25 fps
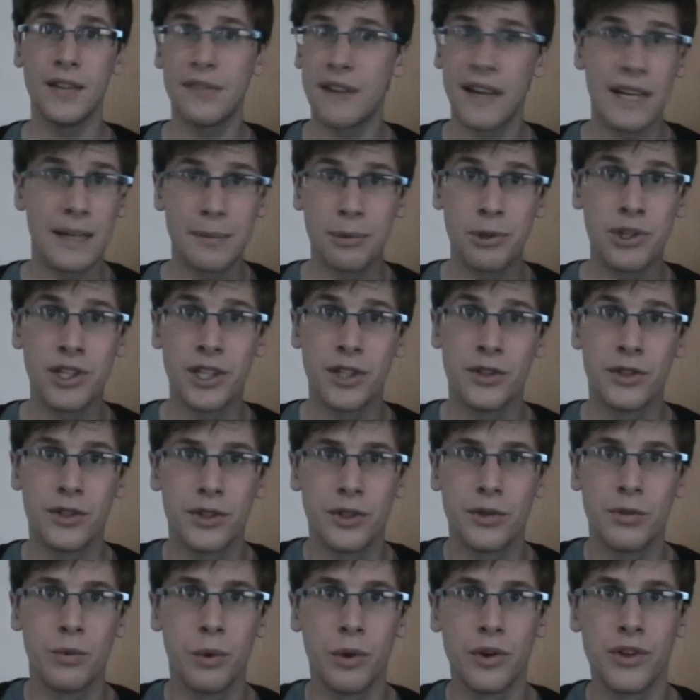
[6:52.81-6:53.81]
If at any point you
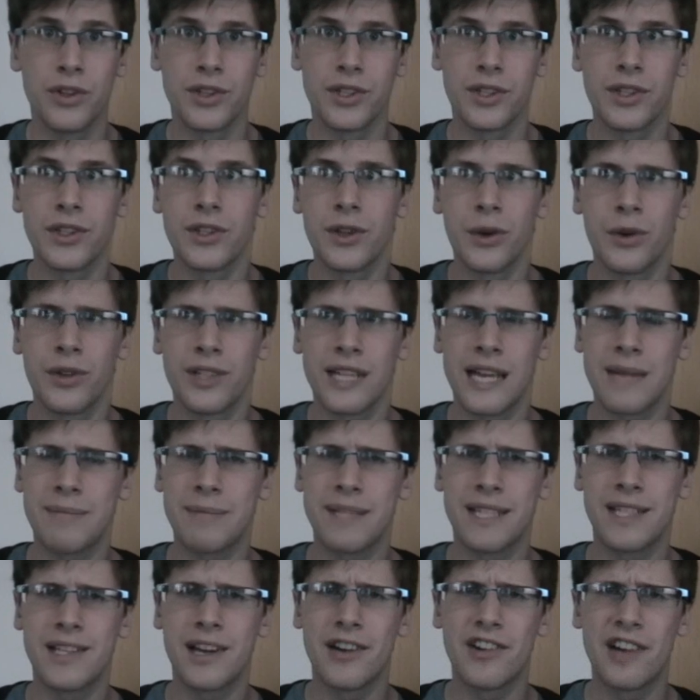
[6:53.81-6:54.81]
do want to contact
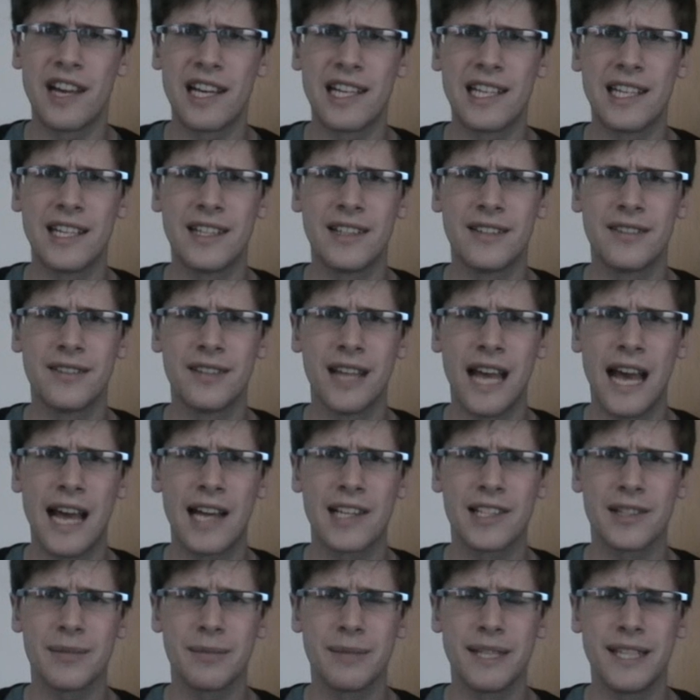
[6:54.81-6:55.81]
me directly and
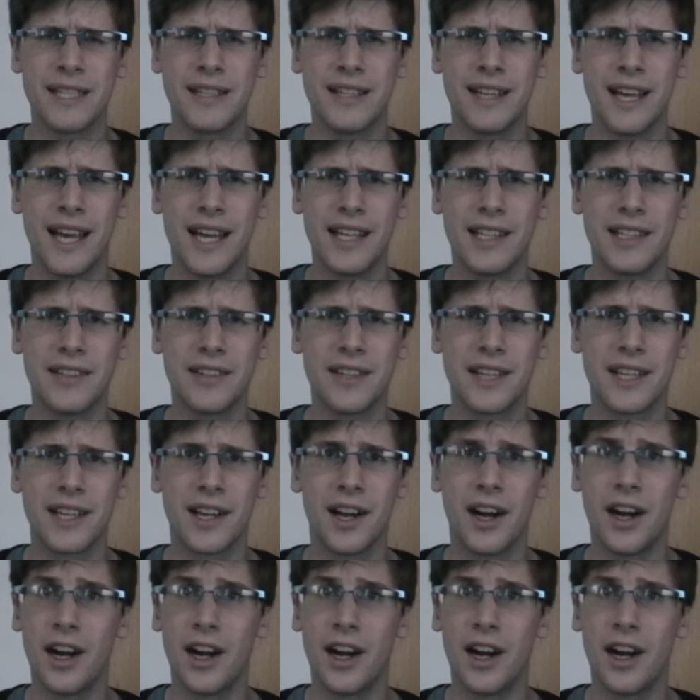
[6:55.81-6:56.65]
ask me anything,